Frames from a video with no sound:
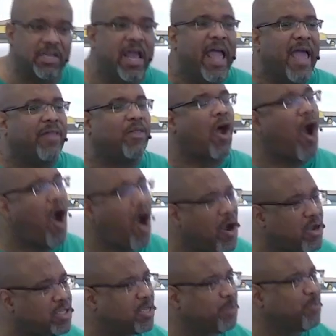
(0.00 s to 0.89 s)
and the
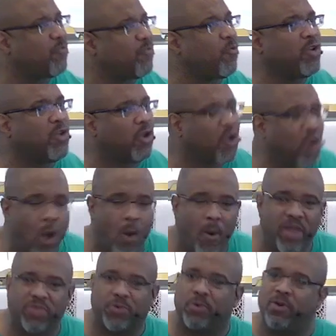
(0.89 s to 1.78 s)
hardship of what you're going
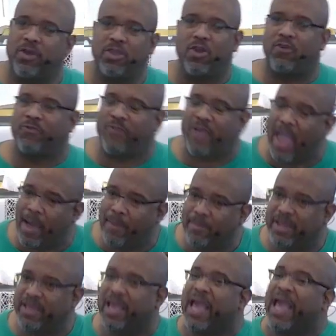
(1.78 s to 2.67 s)
through in your
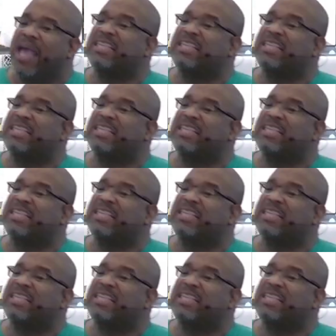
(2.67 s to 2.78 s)
family is that